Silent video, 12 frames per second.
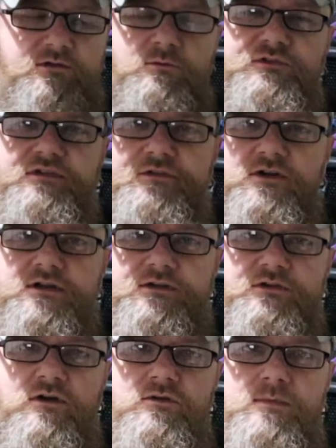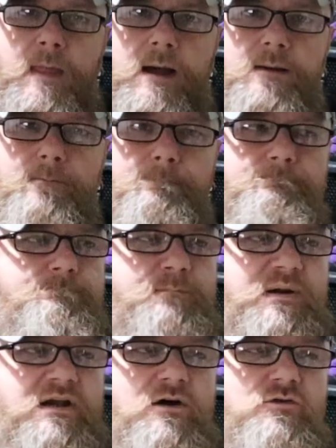So what's the verdict on
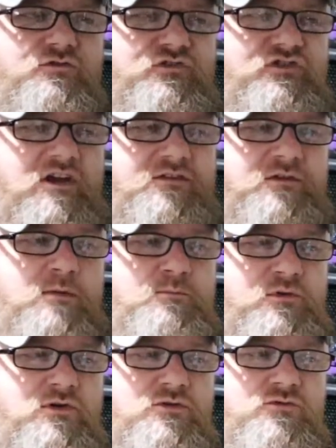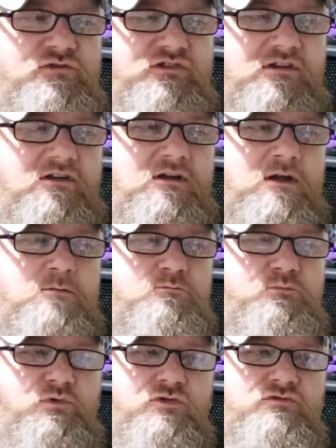Blanche de Bruges
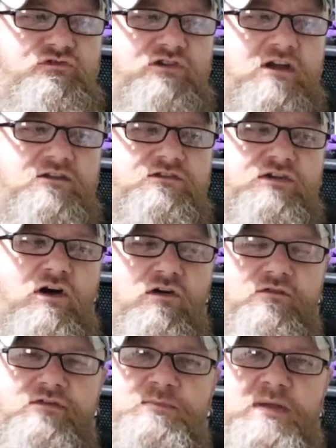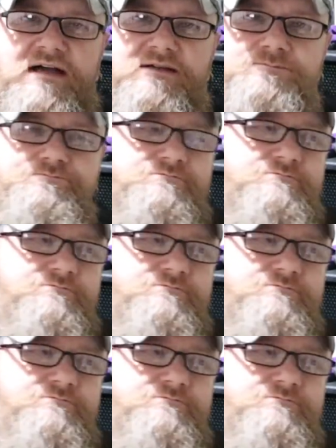Brugs Tarwebier?